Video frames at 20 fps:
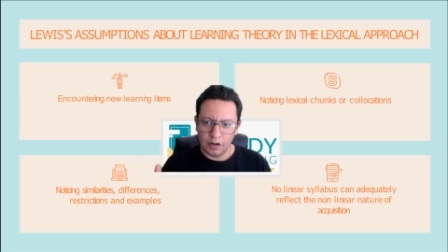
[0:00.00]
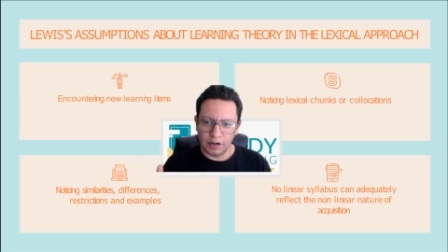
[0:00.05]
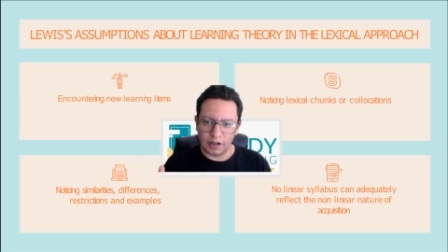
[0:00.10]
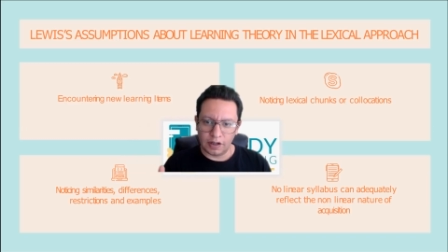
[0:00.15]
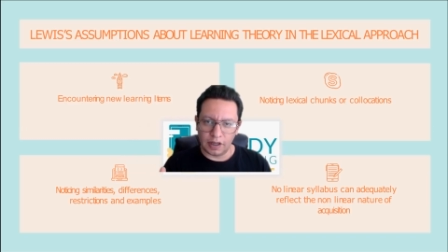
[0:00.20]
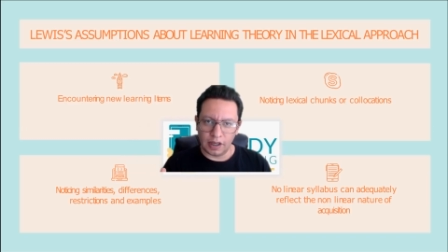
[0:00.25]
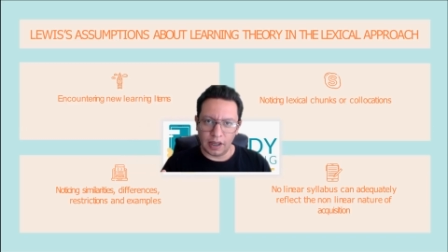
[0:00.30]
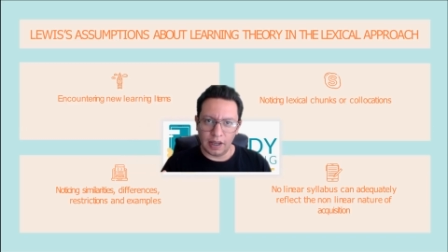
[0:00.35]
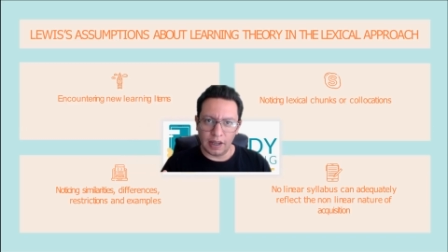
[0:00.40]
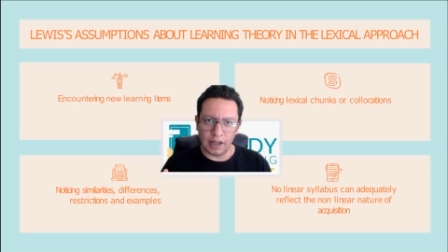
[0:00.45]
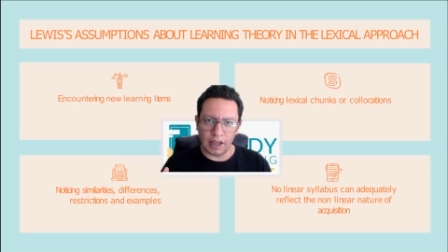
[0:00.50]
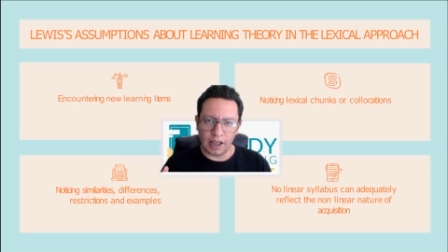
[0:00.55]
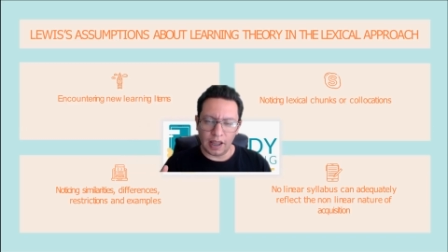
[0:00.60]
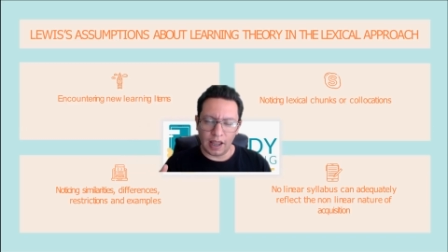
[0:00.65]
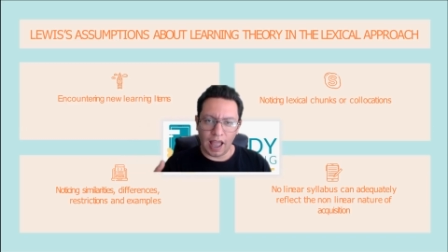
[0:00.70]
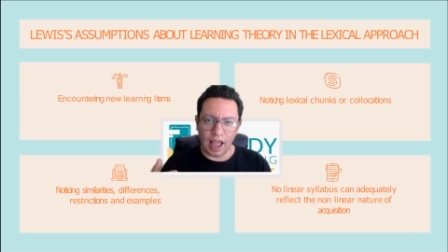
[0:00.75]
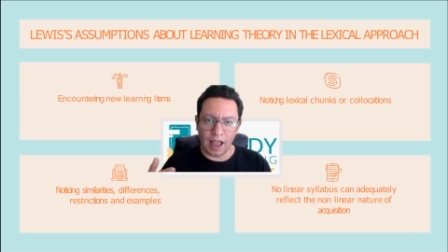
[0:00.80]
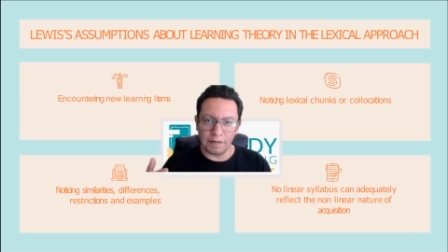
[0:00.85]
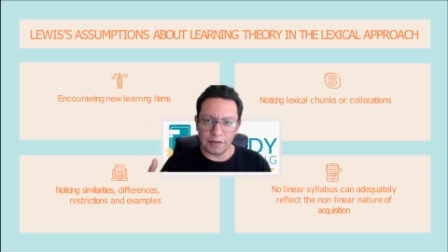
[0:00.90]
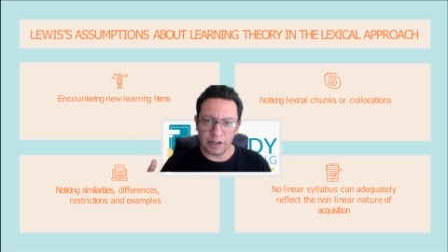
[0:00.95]
Okay,
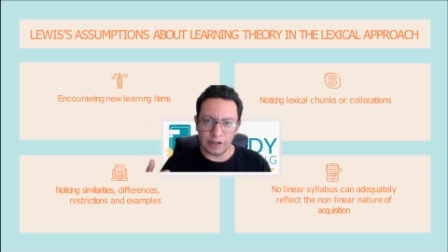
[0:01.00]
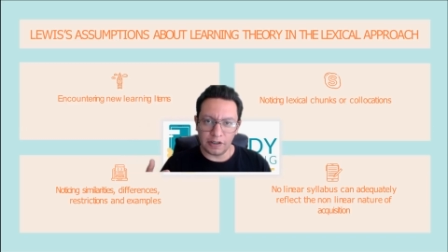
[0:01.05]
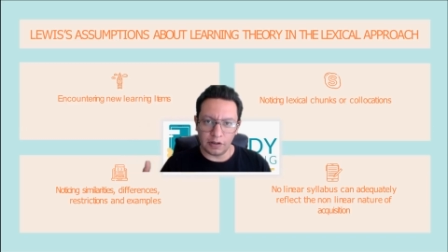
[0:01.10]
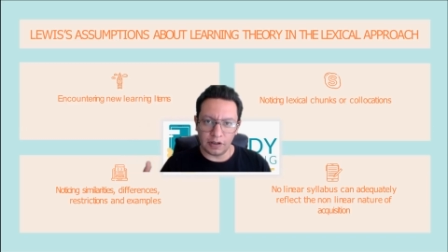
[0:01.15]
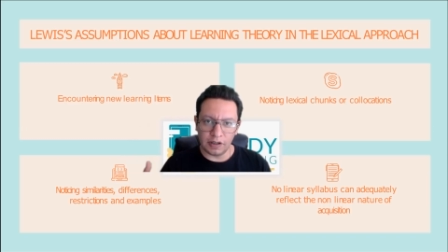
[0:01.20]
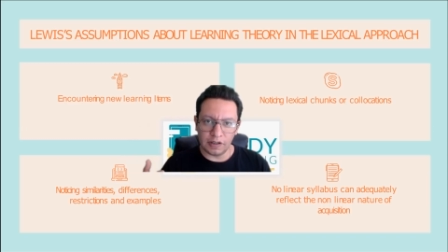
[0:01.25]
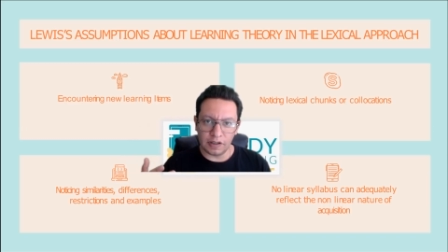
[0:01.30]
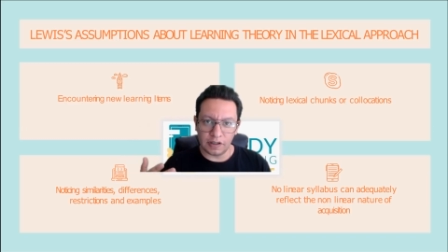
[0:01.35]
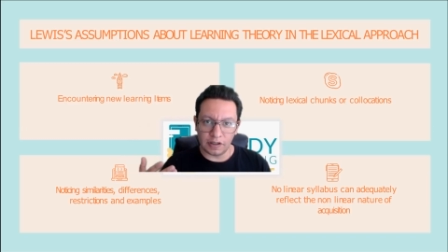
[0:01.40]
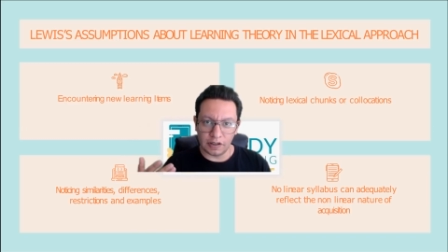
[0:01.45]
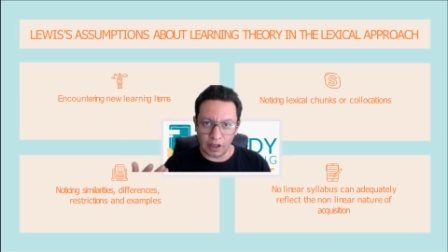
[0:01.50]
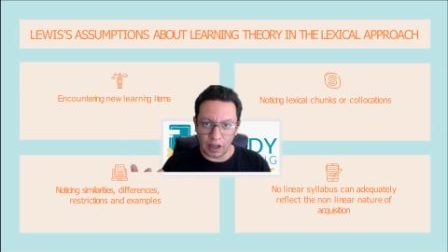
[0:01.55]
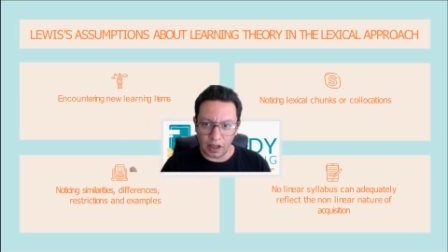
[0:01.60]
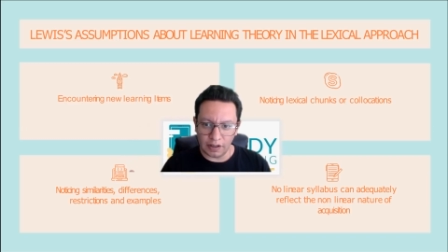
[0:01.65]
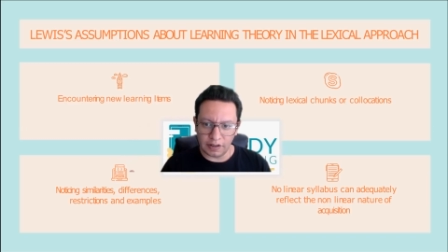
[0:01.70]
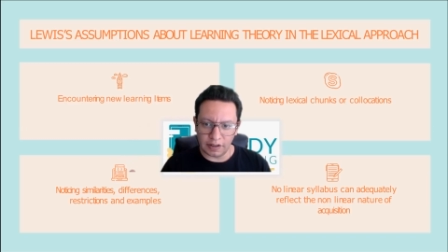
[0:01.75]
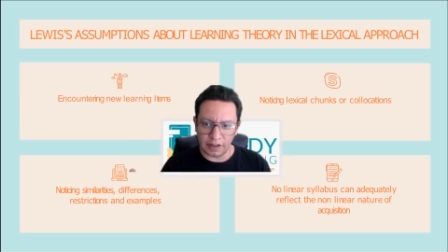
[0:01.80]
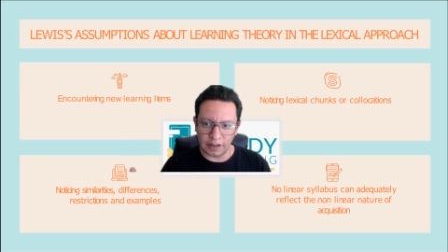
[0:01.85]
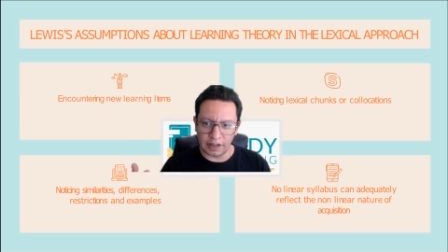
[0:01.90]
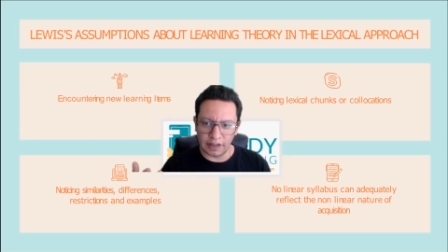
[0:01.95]
have students
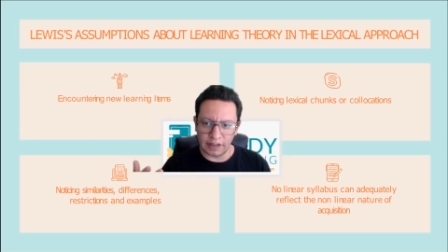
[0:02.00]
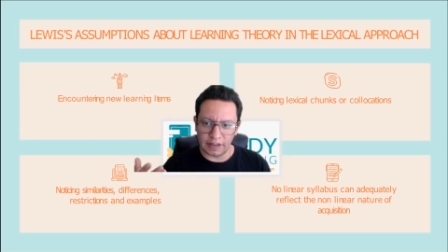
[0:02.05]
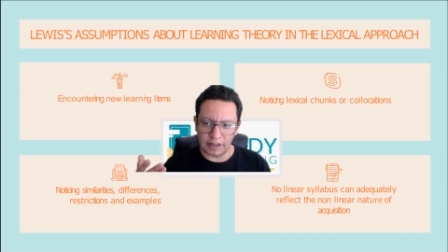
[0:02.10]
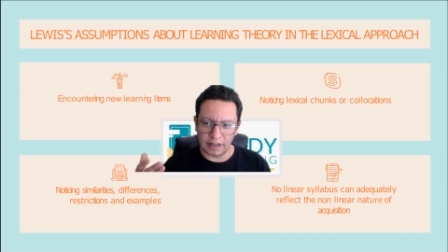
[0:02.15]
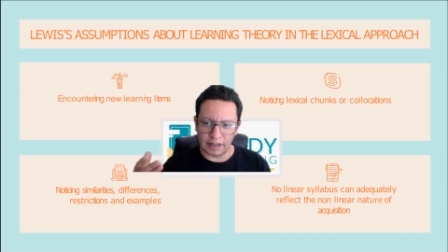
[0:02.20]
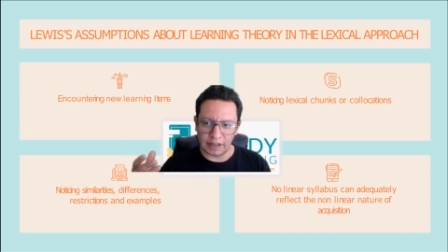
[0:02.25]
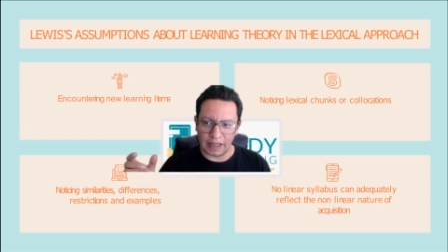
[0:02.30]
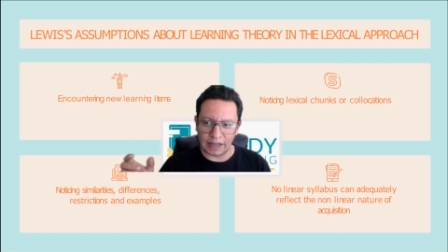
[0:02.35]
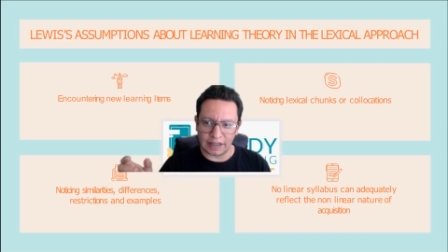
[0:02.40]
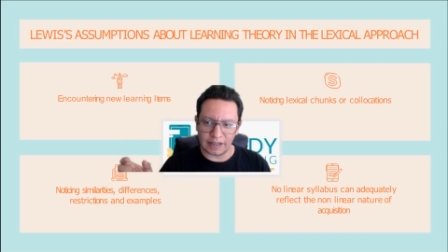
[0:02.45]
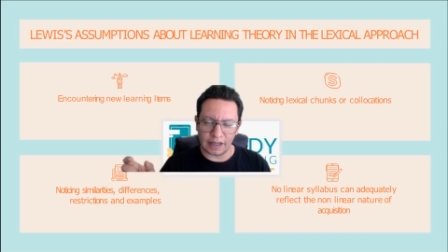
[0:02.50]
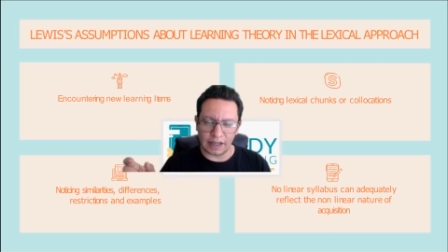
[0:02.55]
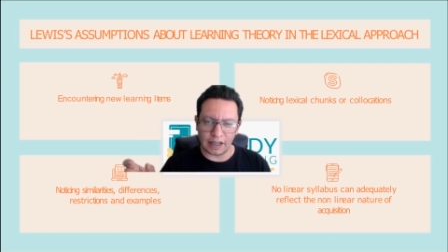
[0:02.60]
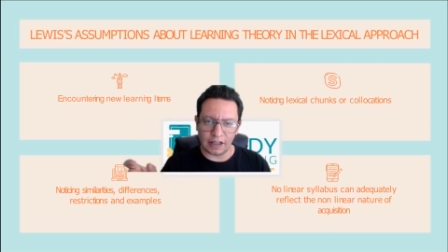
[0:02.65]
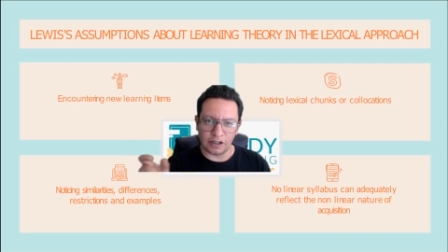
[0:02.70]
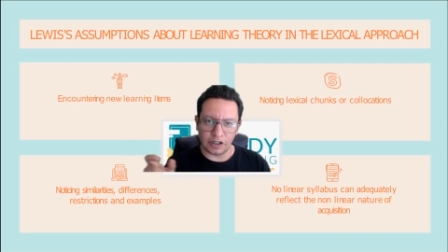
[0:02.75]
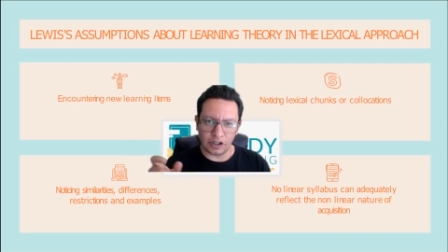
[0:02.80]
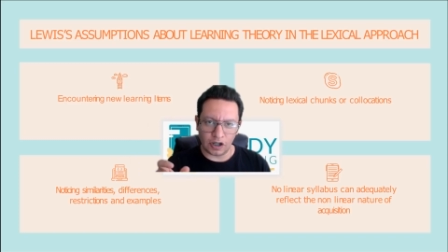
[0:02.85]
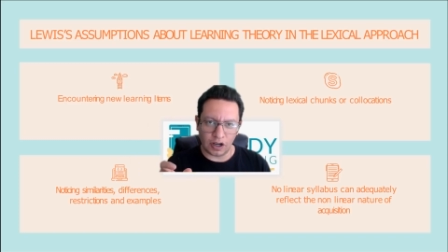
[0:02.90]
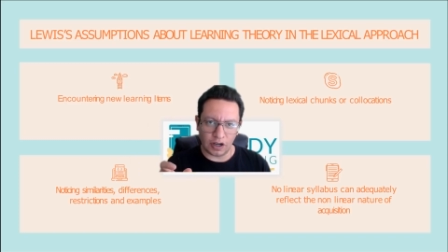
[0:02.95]
notice
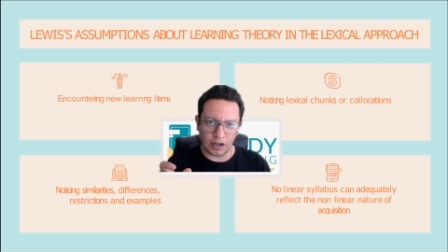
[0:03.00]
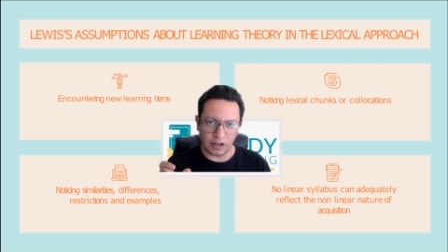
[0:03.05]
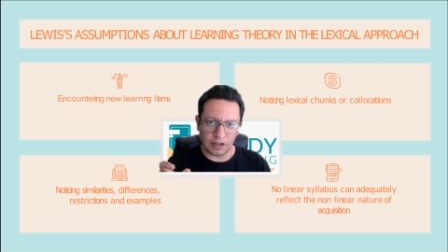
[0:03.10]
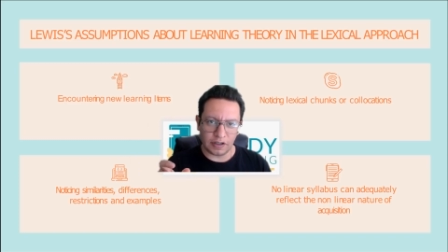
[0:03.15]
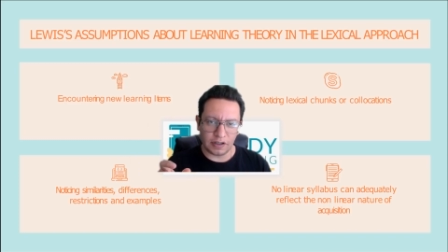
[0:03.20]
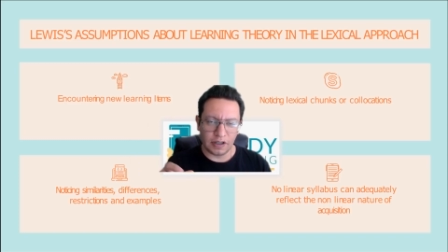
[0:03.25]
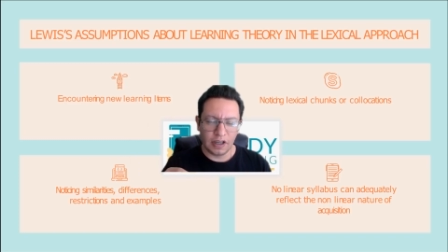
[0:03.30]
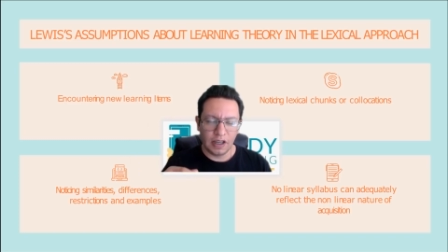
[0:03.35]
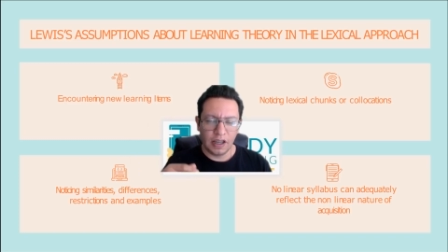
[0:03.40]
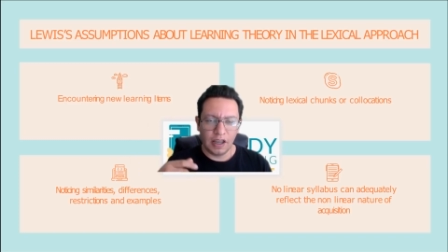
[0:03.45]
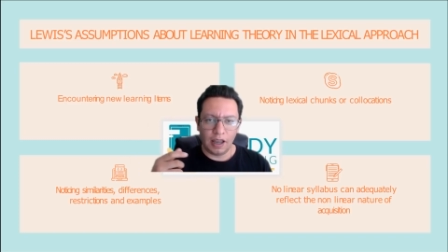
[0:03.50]
lexical chunks,